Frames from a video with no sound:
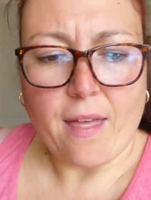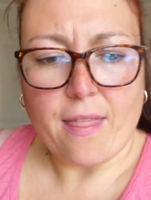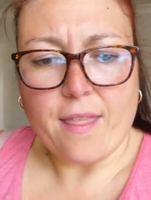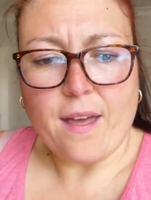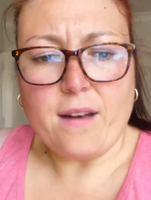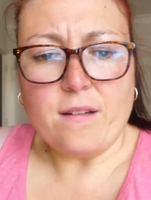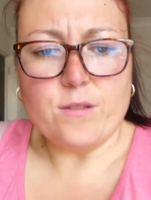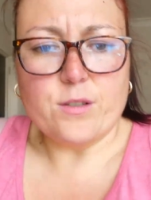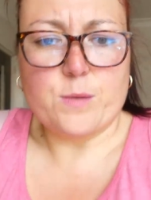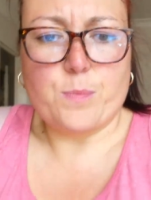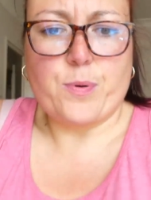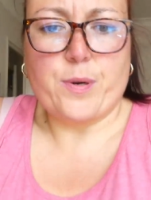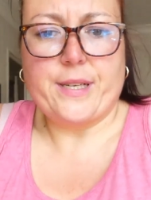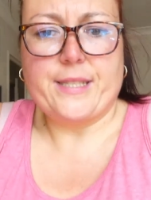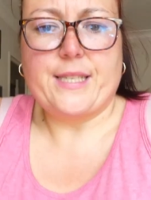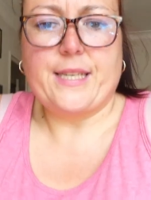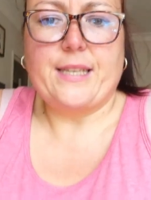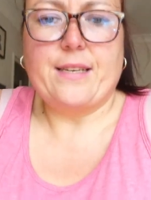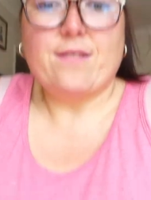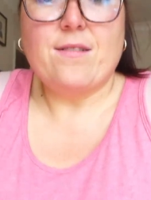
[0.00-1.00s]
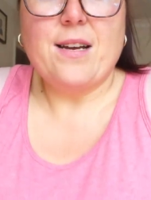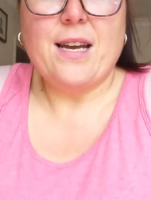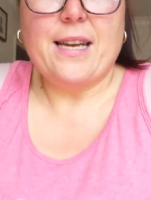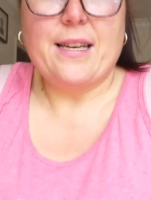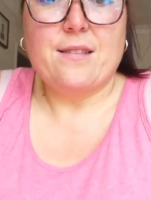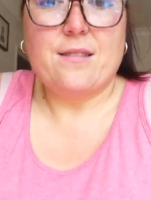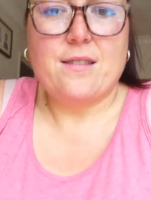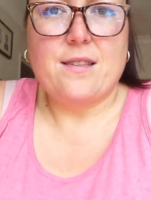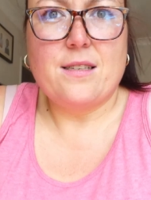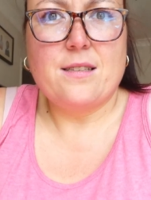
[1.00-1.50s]
that looks pretty
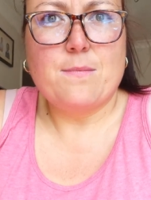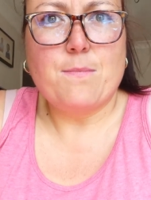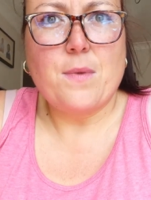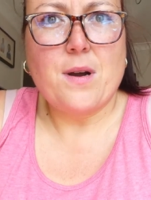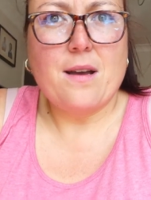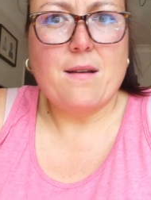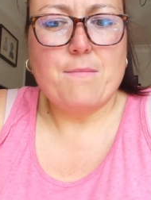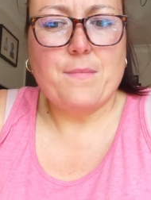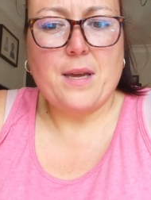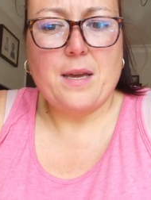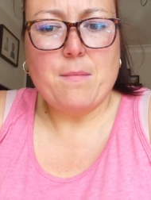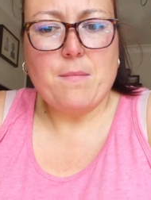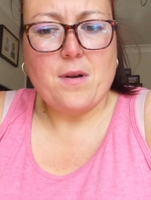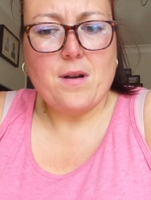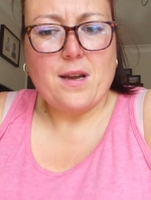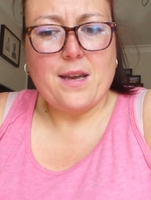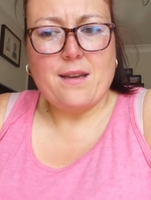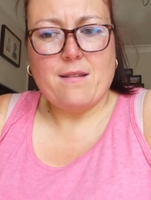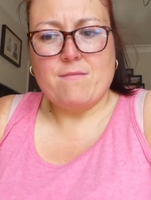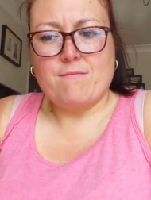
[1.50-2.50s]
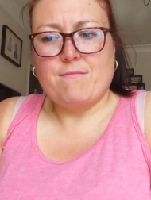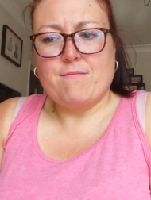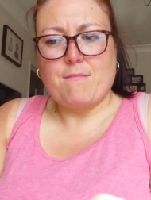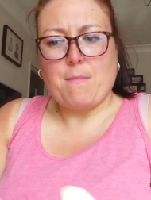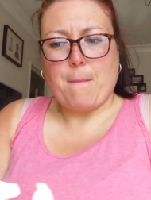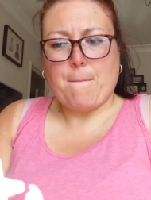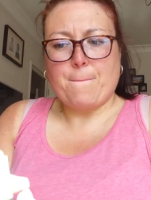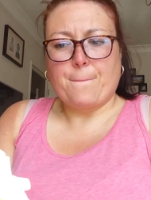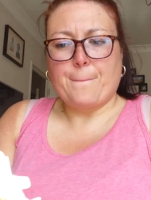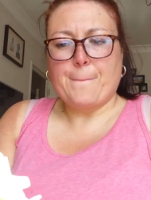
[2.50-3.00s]
nice. This might be my
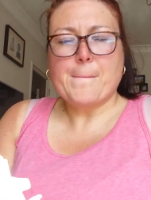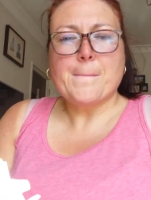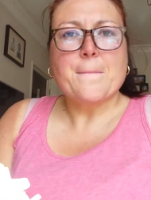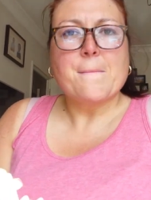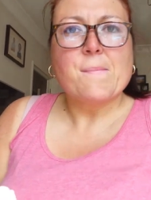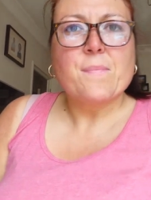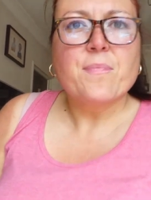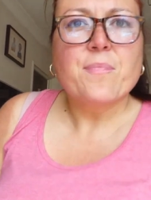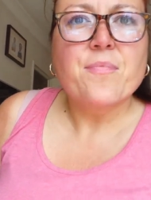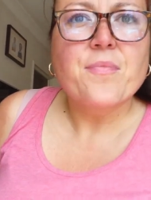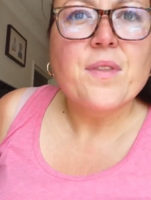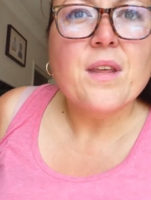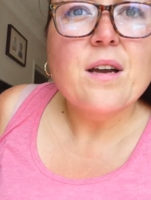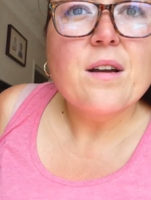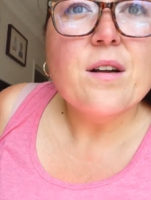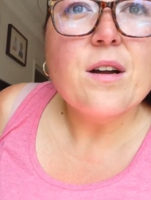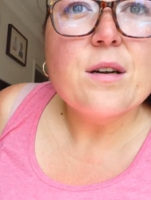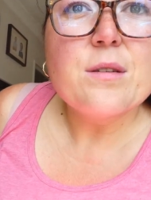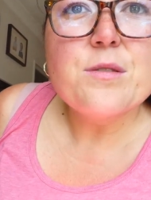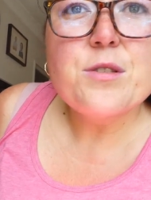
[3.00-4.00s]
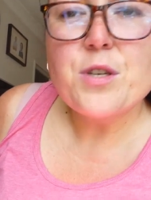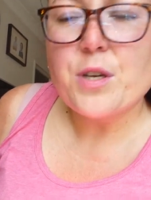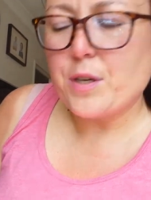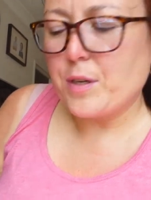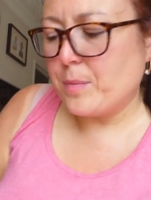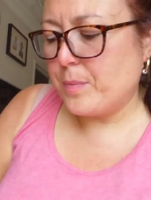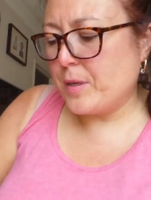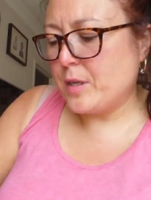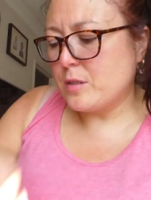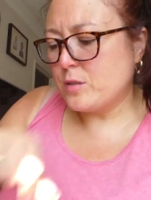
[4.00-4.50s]

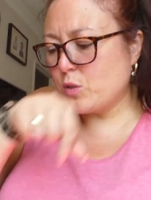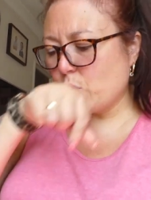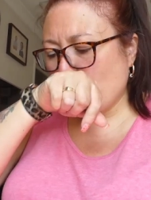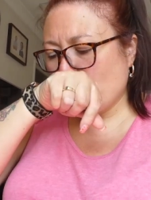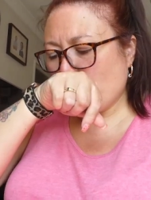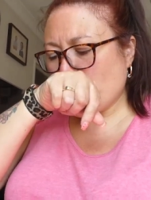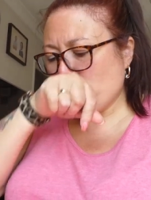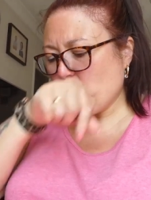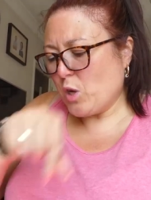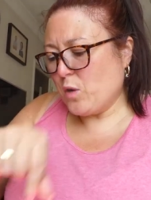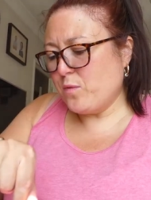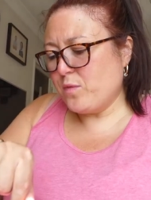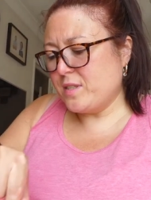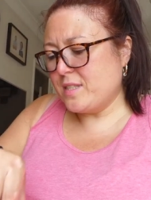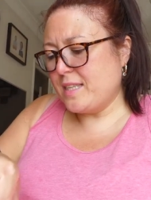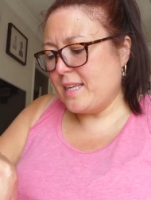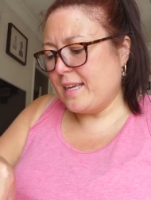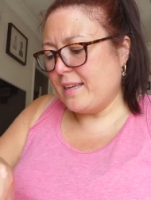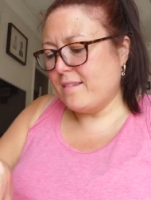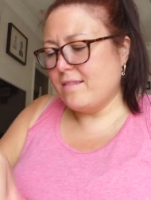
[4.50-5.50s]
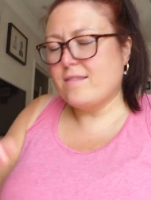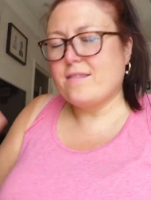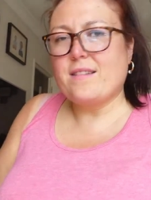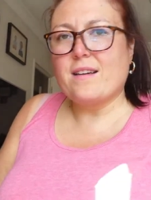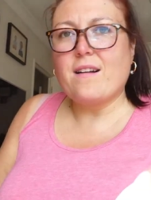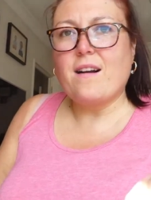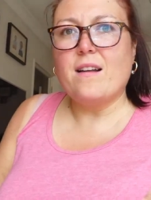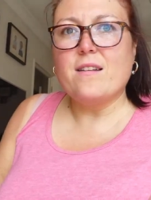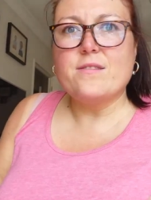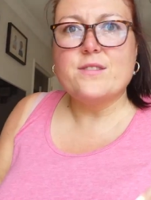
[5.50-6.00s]
go-to because obviously
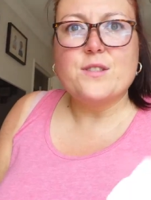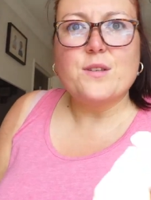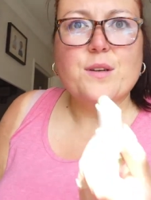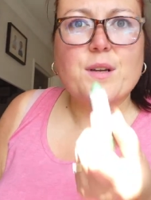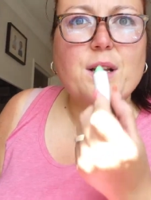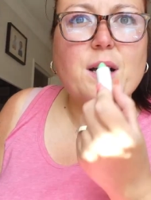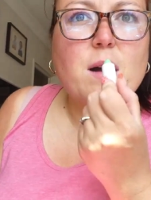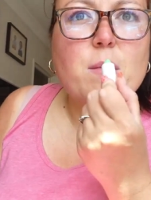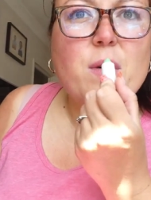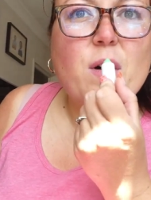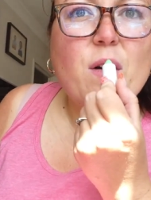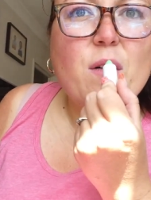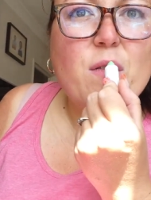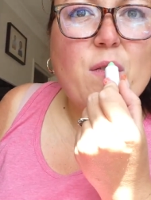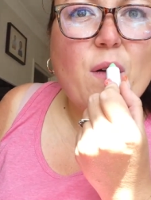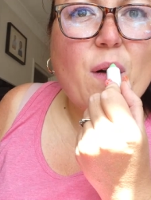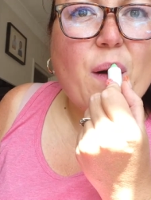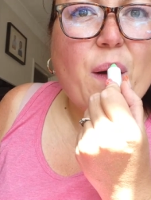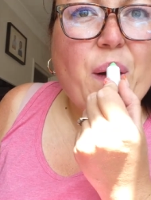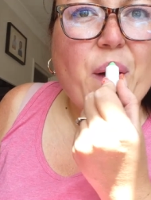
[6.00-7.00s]
the colour is not going to come off.